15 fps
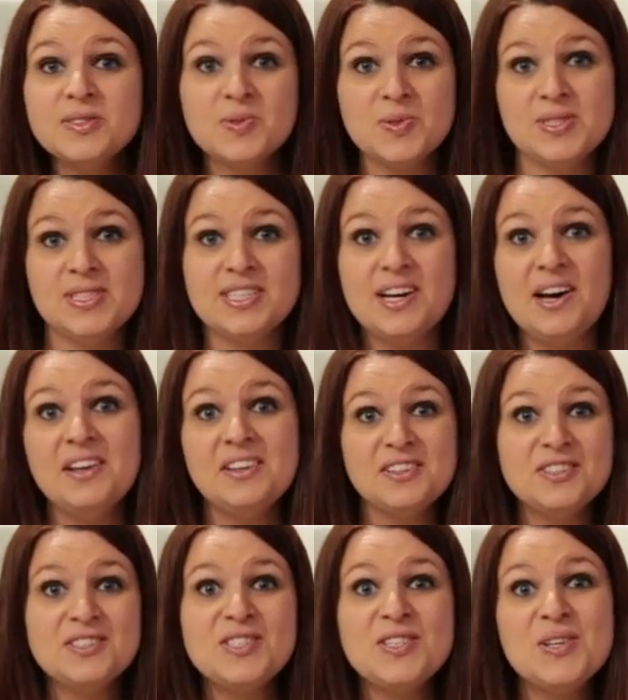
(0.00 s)
sorts of
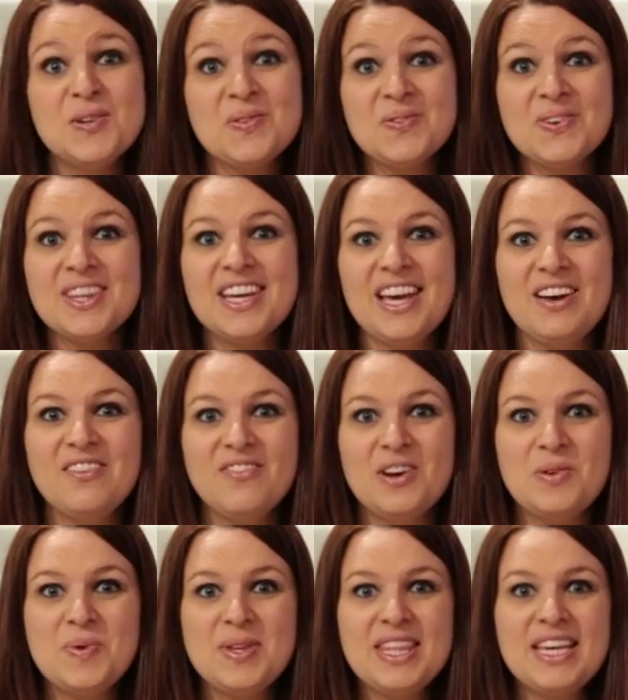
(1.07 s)
colors, so you can really have
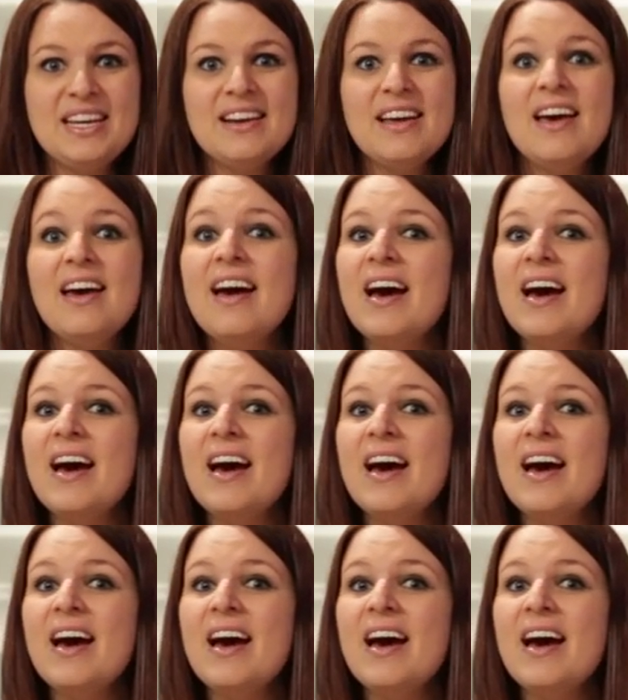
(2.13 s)
fun with it.